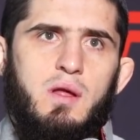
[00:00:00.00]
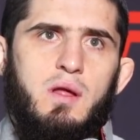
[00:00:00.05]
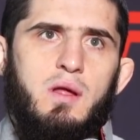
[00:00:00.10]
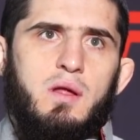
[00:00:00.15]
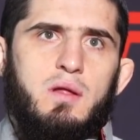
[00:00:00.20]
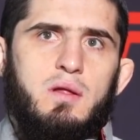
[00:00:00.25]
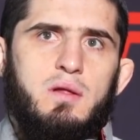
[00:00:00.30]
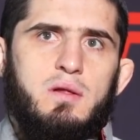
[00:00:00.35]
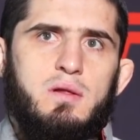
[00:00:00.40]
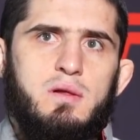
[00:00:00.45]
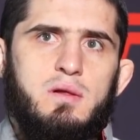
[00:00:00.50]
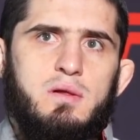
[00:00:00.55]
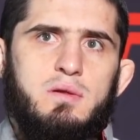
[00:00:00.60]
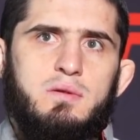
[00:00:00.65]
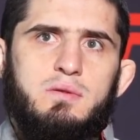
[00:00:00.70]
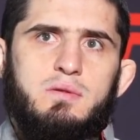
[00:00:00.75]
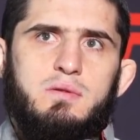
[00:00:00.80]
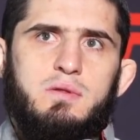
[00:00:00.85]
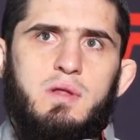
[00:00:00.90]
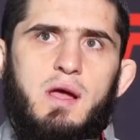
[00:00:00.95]
uh,
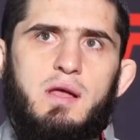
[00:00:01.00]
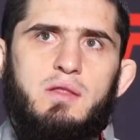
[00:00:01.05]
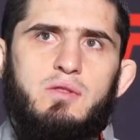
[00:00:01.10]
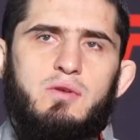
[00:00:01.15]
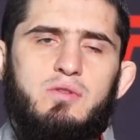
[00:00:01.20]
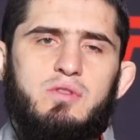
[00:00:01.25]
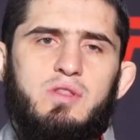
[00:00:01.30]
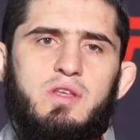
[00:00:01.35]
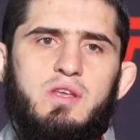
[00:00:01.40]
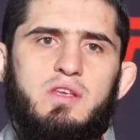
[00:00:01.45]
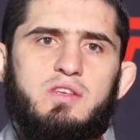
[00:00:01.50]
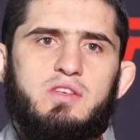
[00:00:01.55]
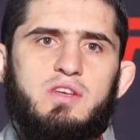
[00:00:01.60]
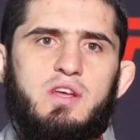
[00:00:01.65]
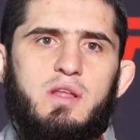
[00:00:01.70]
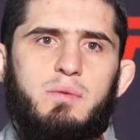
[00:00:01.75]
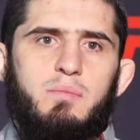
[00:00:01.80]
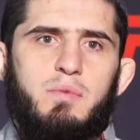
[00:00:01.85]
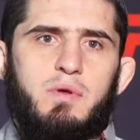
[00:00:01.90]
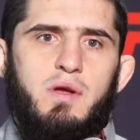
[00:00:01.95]
I don't think it's
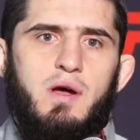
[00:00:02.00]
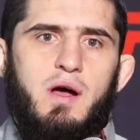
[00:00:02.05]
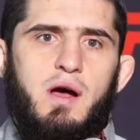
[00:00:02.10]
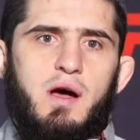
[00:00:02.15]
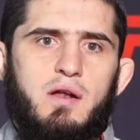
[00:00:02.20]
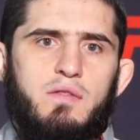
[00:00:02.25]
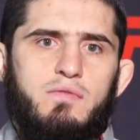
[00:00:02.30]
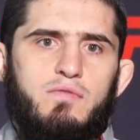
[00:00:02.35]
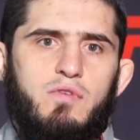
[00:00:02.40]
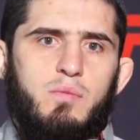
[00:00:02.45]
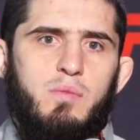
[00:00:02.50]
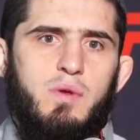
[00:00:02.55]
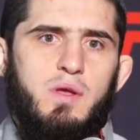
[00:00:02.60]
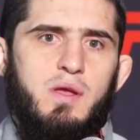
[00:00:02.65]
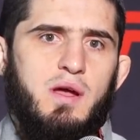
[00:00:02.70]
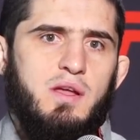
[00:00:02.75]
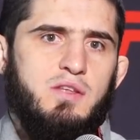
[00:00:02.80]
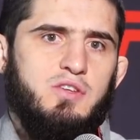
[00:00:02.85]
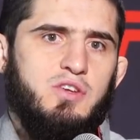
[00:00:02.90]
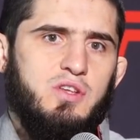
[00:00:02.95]
gonna be hard for
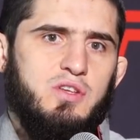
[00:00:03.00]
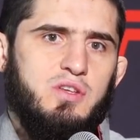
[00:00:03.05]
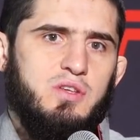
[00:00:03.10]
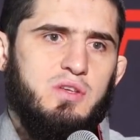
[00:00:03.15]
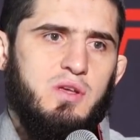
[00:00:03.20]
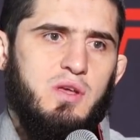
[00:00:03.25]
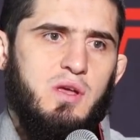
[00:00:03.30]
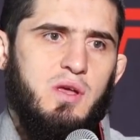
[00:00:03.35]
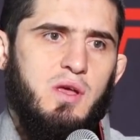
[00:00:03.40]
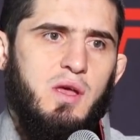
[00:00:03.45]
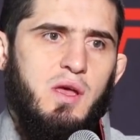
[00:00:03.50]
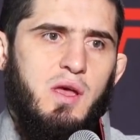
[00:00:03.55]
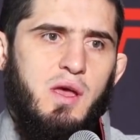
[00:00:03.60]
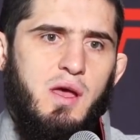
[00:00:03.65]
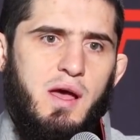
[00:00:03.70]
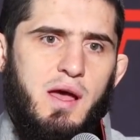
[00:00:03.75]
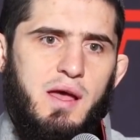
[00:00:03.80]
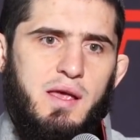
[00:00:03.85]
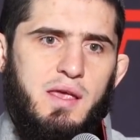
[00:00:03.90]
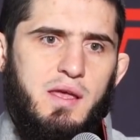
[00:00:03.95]
me. I just
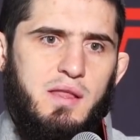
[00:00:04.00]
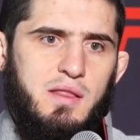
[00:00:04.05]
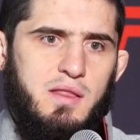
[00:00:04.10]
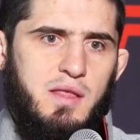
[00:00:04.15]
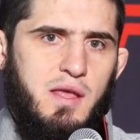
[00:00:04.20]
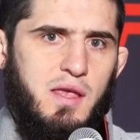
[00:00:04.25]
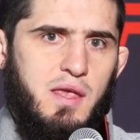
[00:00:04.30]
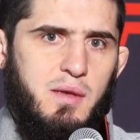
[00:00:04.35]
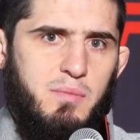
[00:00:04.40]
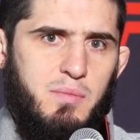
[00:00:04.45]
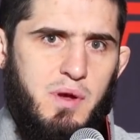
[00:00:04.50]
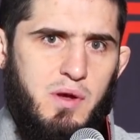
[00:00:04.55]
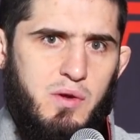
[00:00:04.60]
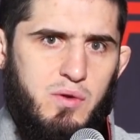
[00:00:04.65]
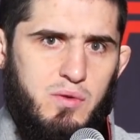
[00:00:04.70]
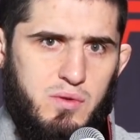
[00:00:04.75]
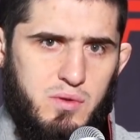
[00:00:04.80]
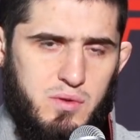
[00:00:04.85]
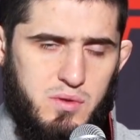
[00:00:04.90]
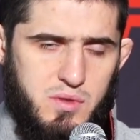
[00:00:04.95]
I can take him
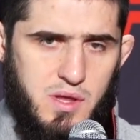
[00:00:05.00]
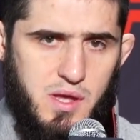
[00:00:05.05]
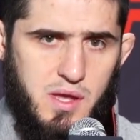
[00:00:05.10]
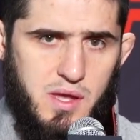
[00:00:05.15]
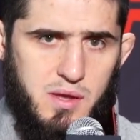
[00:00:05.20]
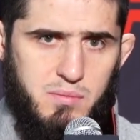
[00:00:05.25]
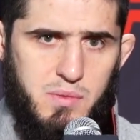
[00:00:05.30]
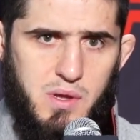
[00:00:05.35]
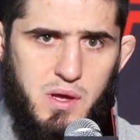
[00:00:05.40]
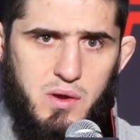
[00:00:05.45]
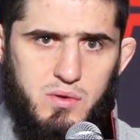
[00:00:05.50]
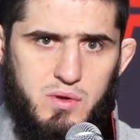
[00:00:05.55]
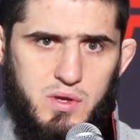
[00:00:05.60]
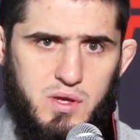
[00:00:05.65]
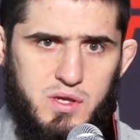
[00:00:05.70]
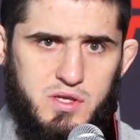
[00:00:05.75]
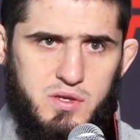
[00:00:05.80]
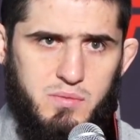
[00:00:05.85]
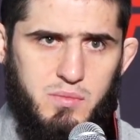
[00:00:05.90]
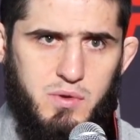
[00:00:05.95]
out, take him down
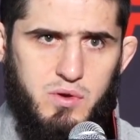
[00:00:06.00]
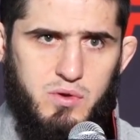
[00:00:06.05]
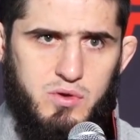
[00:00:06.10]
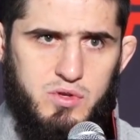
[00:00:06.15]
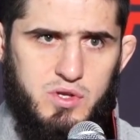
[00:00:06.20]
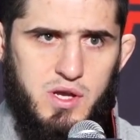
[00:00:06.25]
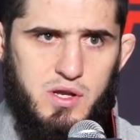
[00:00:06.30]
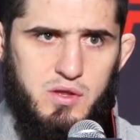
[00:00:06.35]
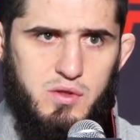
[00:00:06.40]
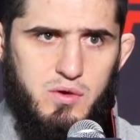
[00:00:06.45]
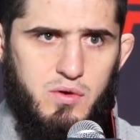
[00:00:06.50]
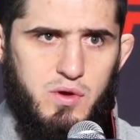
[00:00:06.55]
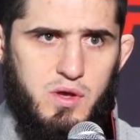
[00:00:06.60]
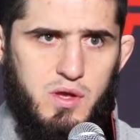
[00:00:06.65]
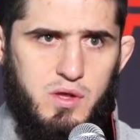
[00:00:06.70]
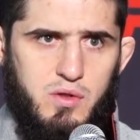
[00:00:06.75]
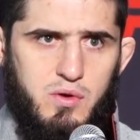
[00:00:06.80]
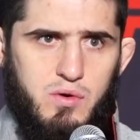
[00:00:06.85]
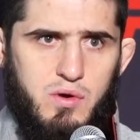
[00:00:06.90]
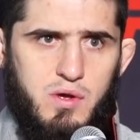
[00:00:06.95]
easy because I know
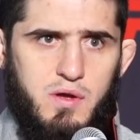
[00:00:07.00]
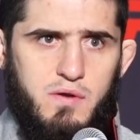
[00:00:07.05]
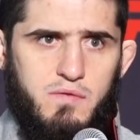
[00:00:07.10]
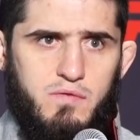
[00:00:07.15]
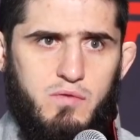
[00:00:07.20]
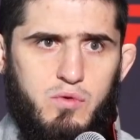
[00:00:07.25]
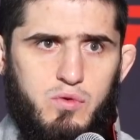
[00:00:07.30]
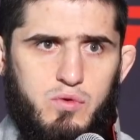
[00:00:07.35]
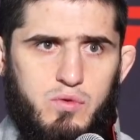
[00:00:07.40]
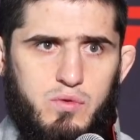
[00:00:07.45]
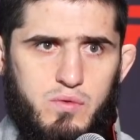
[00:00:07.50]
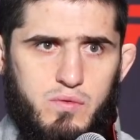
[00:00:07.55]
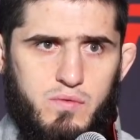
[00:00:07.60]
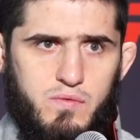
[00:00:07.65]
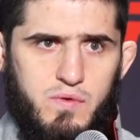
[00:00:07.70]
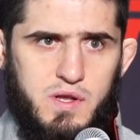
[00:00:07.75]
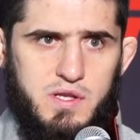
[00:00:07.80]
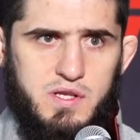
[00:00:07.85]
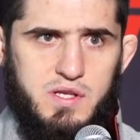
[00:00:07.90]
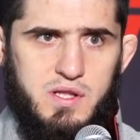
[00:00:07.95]
he don't have good
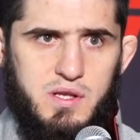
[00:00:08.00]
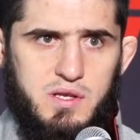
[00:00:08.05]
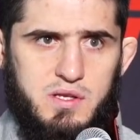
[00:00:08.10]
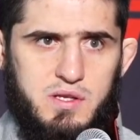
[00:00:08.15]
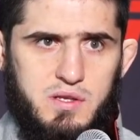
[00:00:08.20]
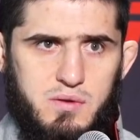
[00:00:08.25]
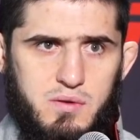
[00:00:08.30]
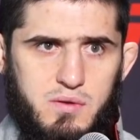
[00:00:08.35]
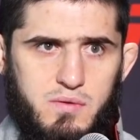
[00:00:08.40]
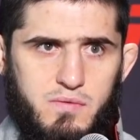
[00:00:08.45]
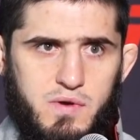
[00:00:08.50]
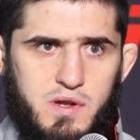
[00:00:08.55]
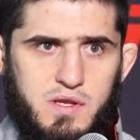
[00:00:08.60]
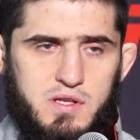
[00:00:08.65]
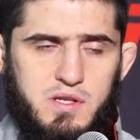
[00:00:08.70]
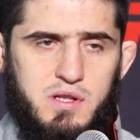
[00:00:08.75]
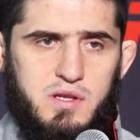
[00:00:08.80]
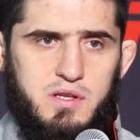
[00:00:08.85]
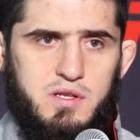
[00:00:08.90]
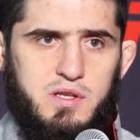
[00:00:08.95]
wrestling
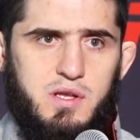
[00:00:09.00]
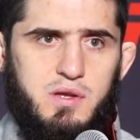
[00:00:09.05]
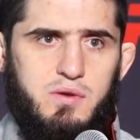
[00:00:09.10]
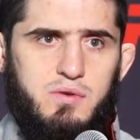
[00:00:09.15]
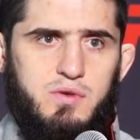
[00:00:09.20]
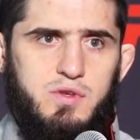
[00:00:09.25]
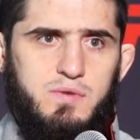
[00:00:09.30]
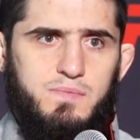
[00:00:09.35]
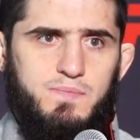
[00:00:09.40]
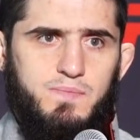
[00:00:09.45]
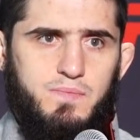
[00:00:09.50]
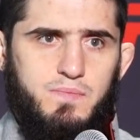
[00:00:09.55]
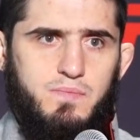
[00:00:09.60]
wrestling skills,